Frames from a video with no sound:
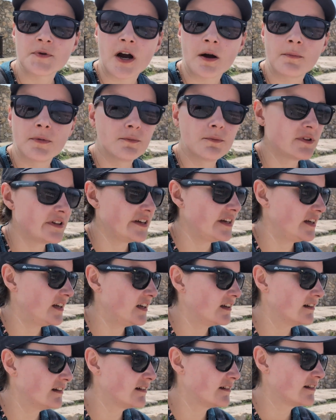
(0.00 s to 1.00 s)
probably
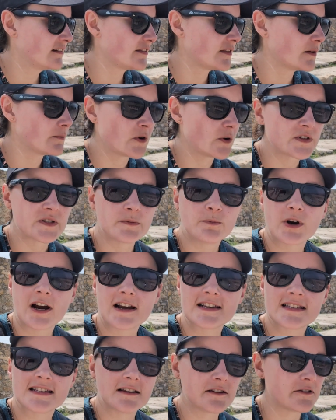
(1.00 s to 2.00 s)
the most
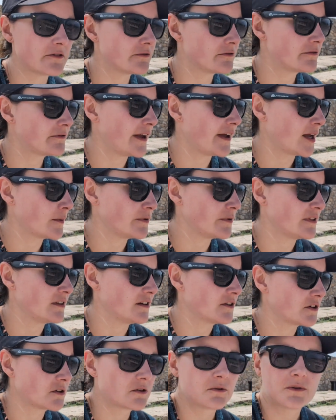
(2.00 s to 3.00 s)
impressive
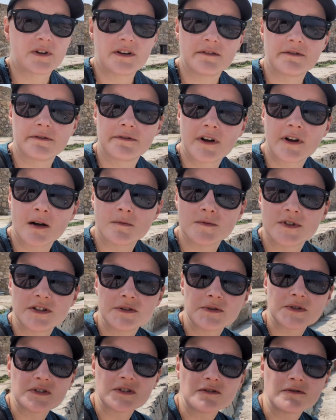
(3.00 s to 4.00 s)
amphitheater we've come
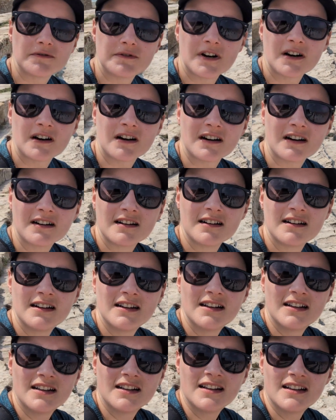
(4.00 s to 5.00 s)
to so far.
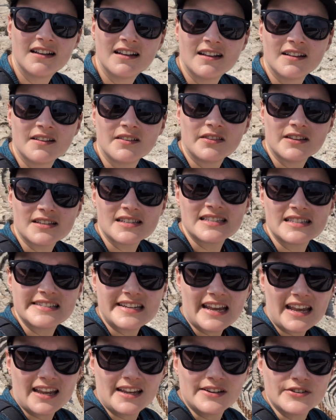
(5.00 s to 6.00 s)
The
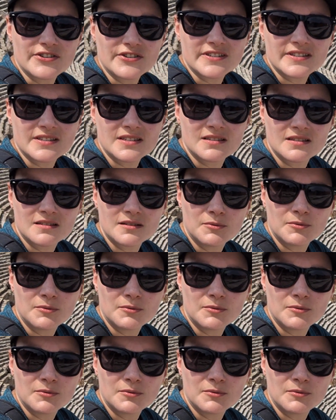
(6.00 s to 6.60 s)
stage is